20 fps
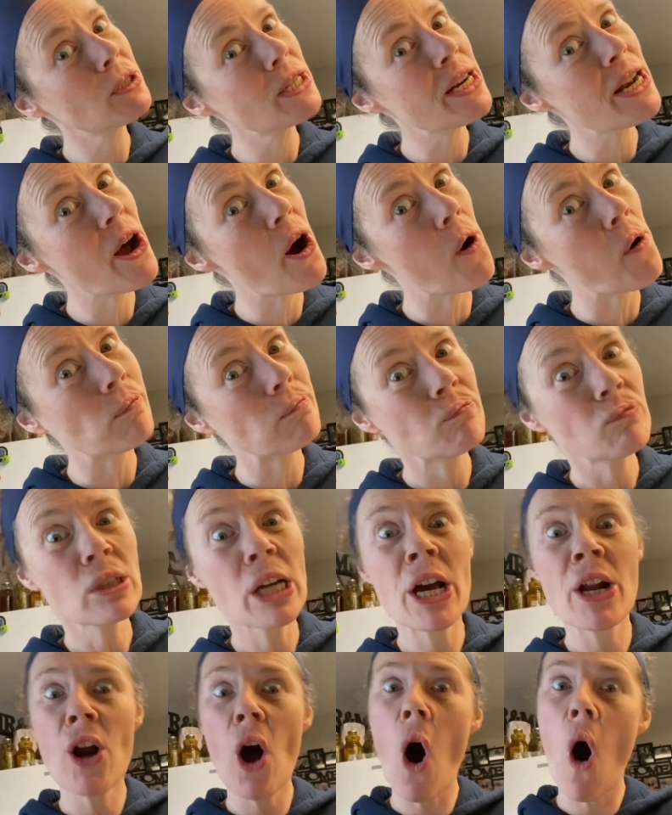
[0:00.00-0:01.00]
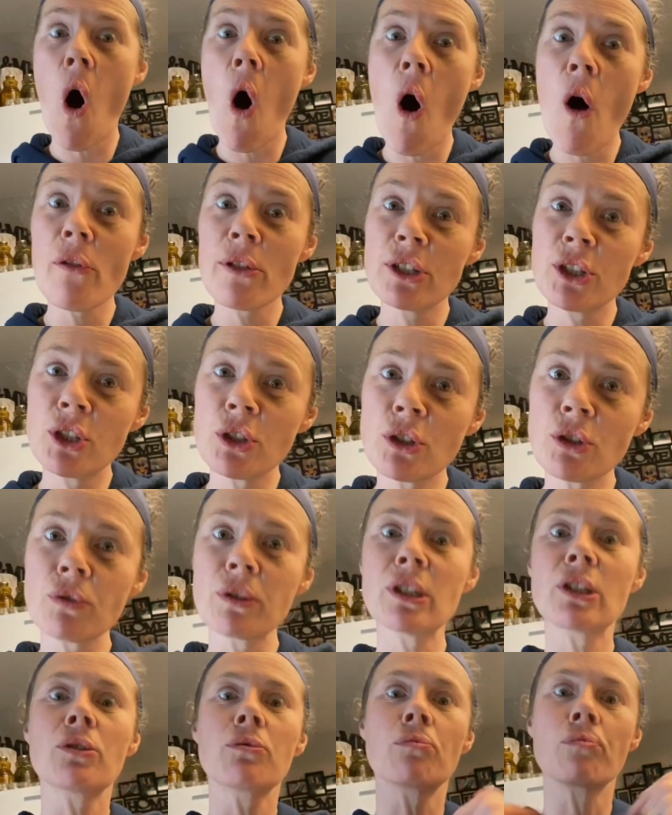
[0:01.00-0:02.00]
right now. And all the
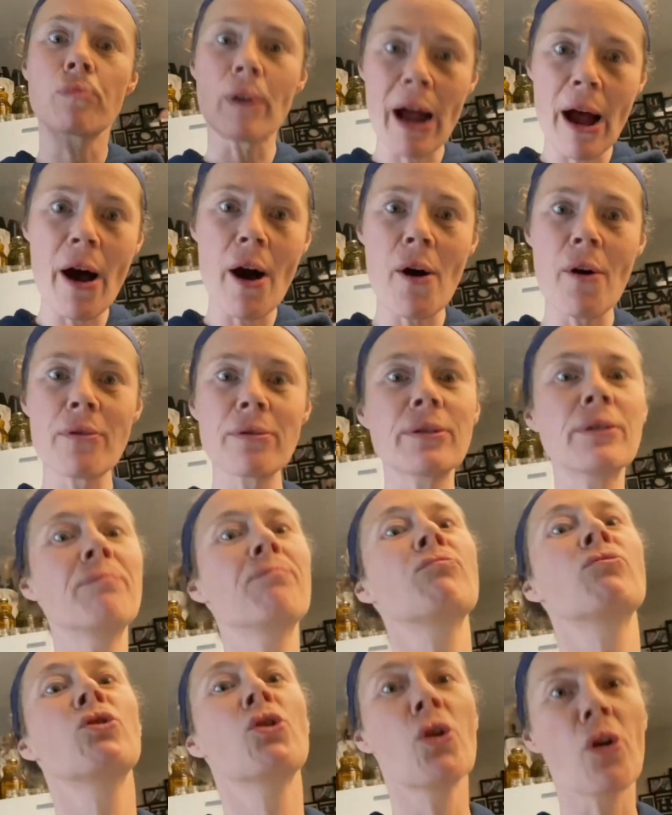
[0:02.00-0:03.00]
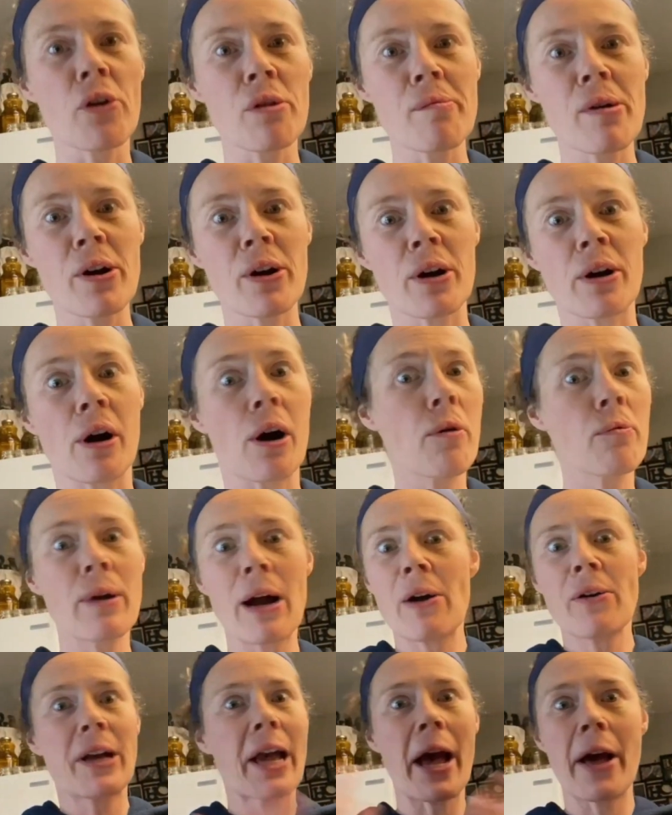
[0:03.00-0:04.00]
juiceries around North America,
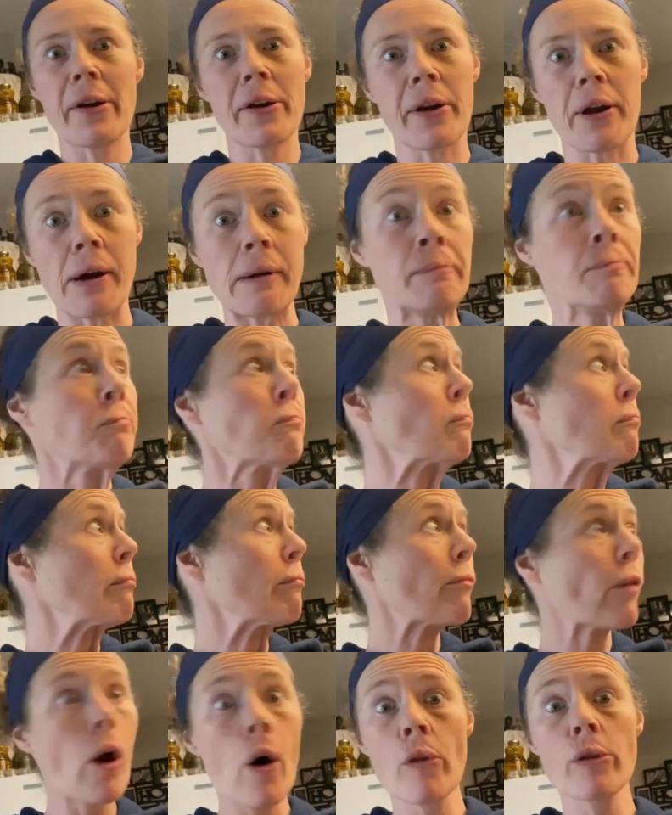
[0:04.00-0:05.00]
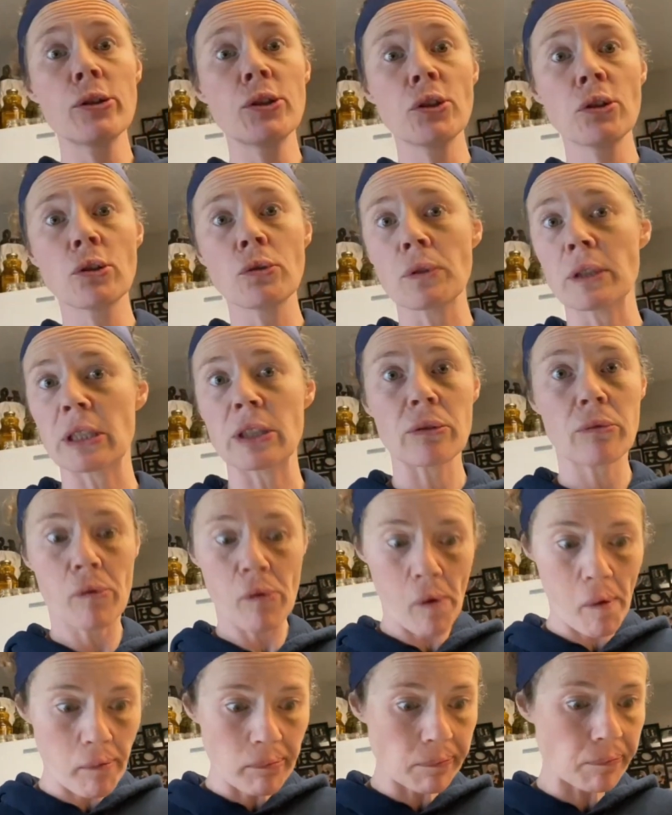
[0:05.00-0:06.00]
around Canada, all the juiceries
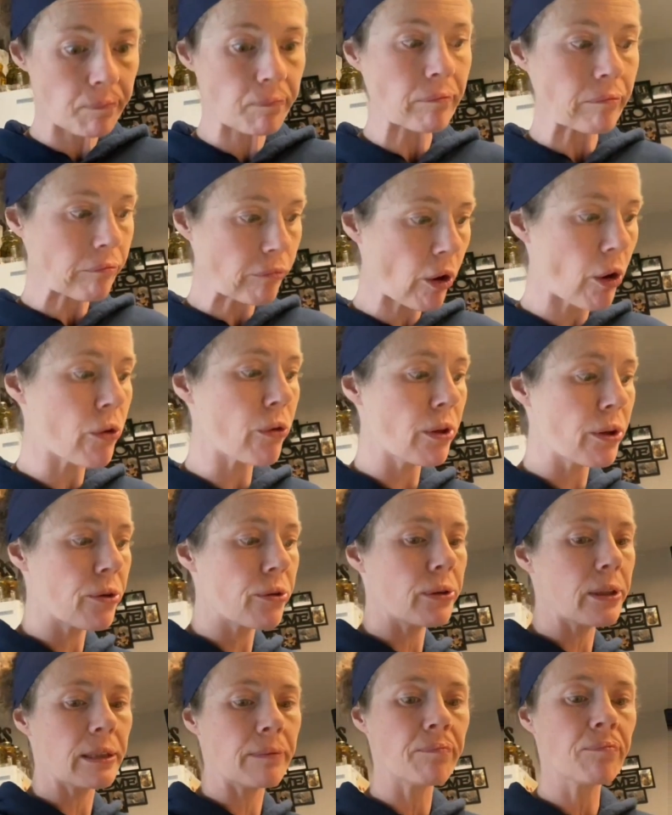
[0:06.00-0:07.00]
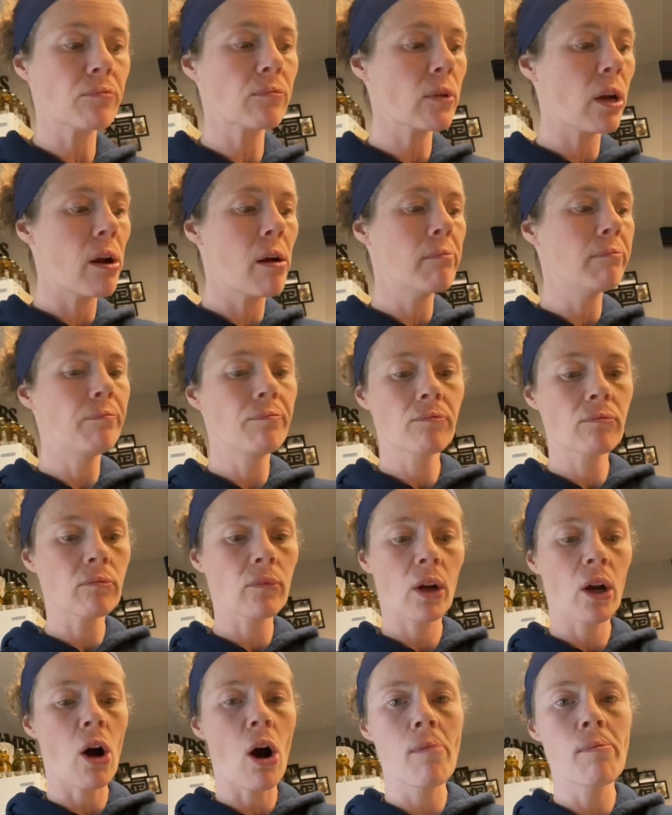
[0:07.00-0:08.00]
are literally
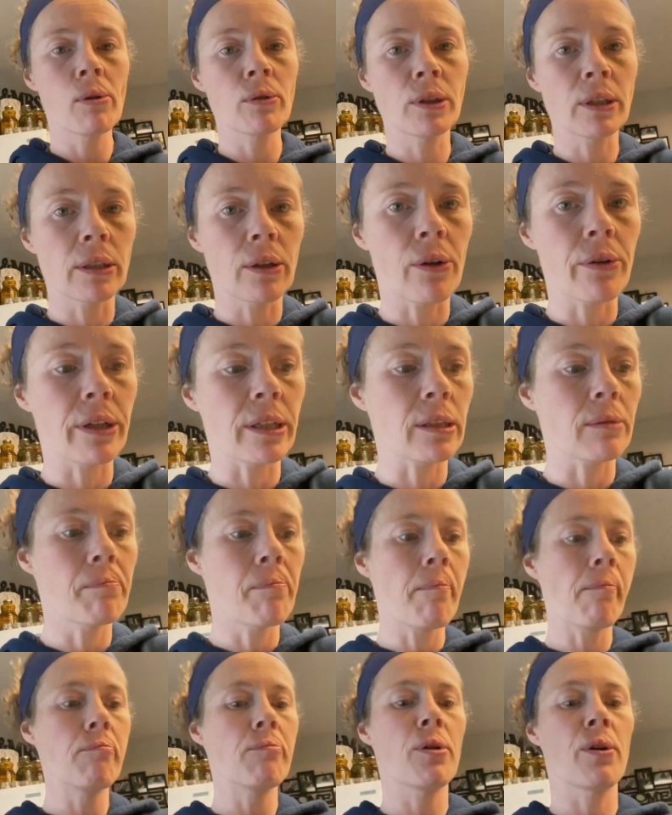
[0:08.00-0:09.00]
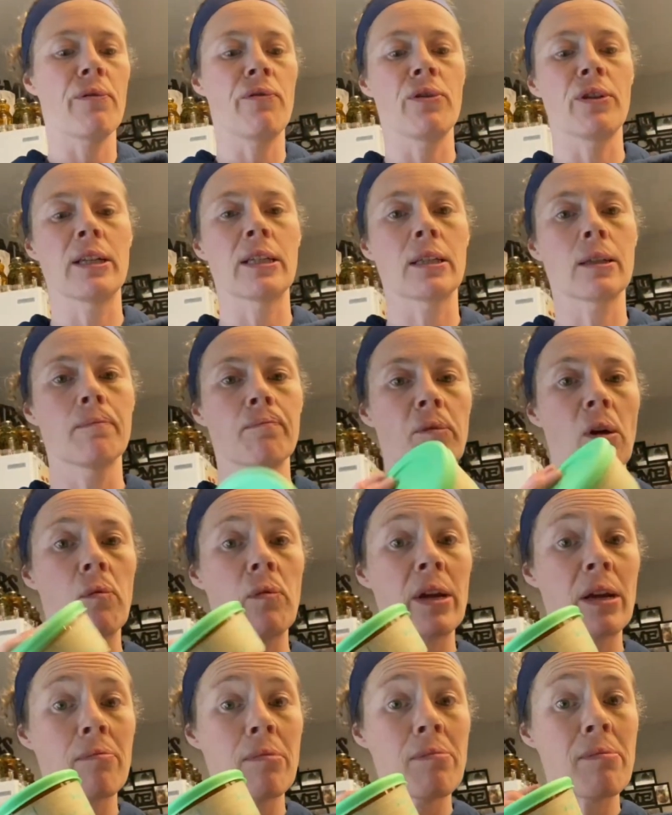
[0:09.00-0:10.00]
composting all this beautifulness that
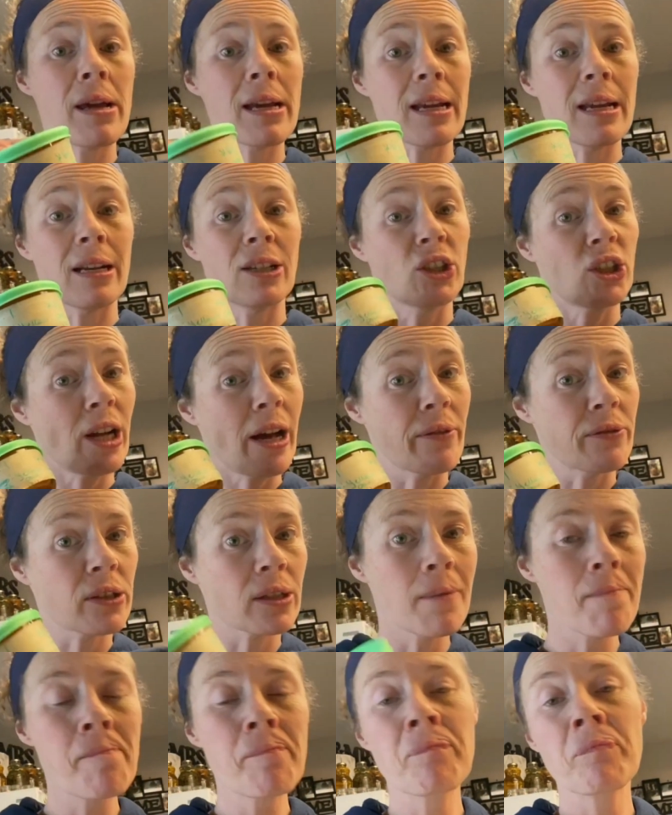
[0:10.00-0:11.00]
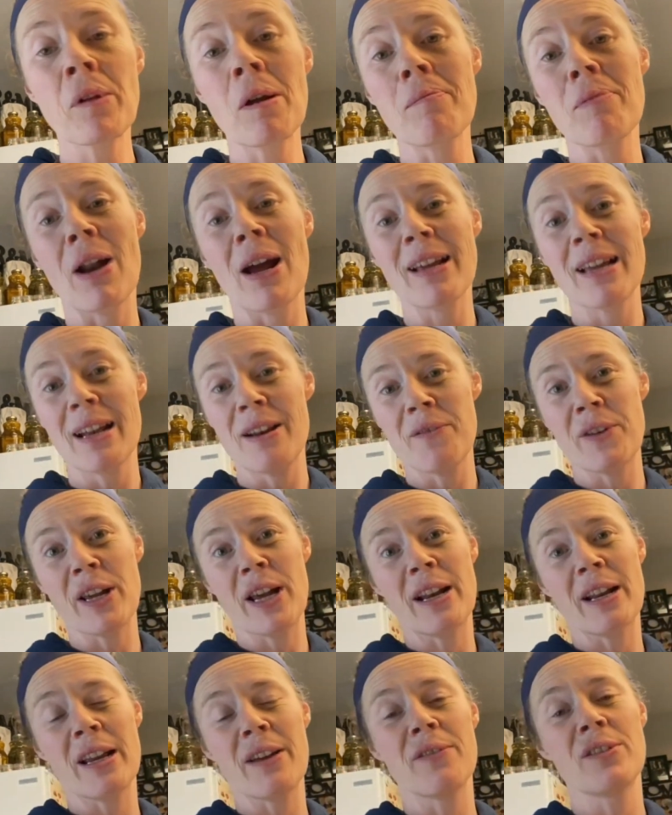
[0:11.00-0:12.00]
we can be making as chefs, but I can't even
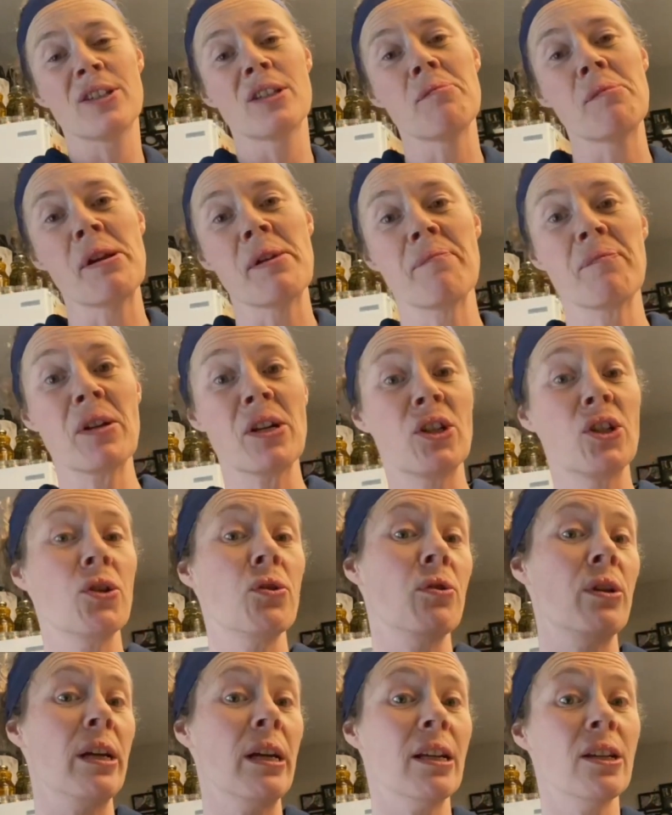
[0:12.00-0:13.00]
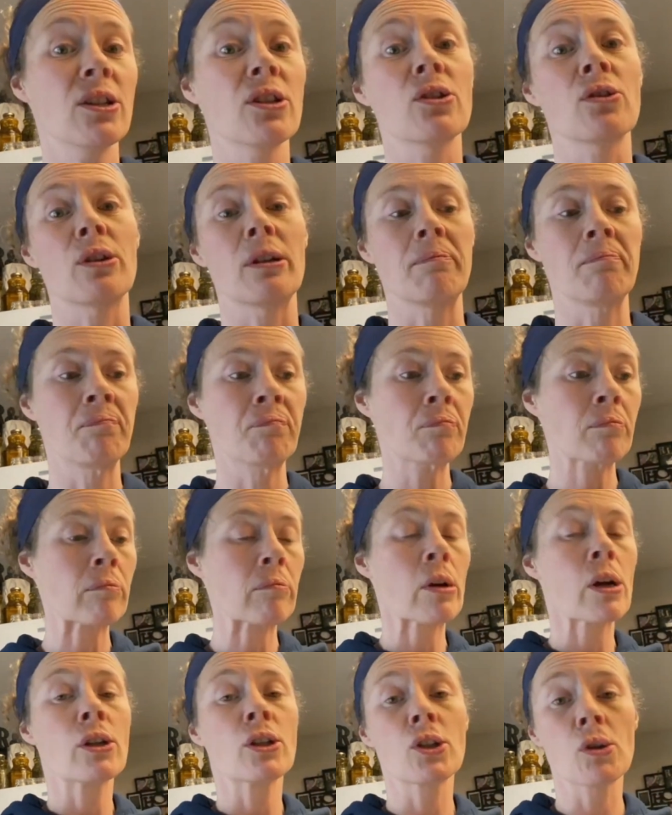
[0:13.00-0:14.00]
get it given to me into the industry.
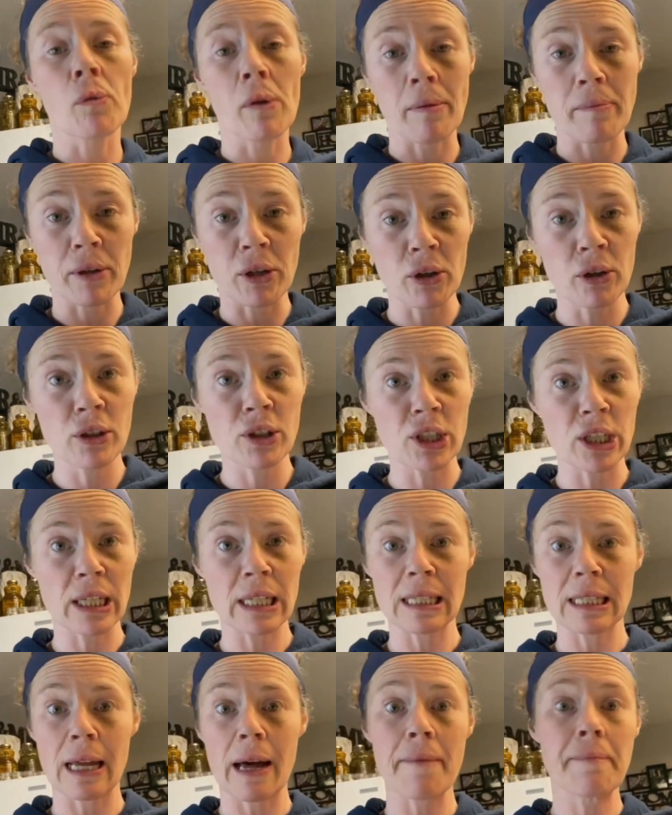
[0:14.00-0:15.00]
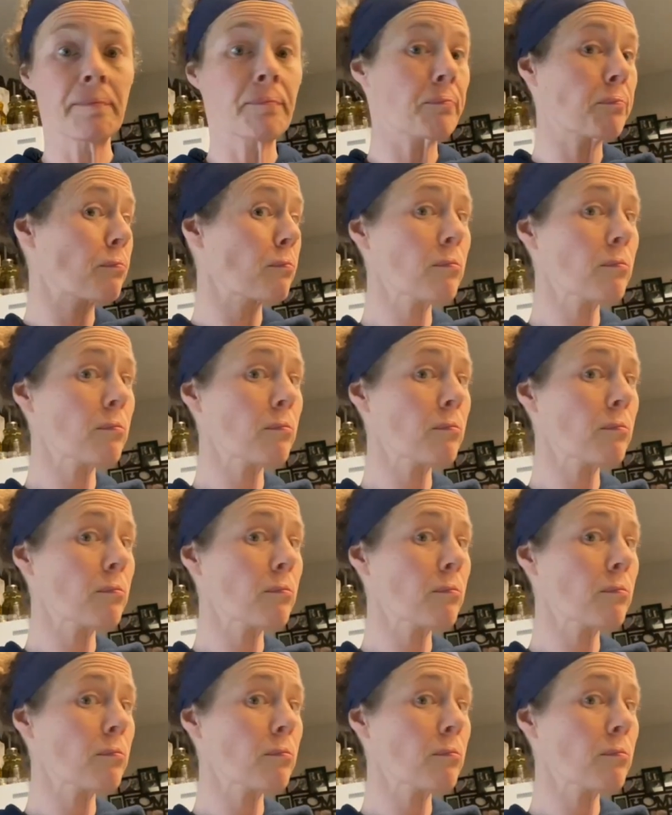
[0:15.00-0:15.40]
So what I'm encouraging is that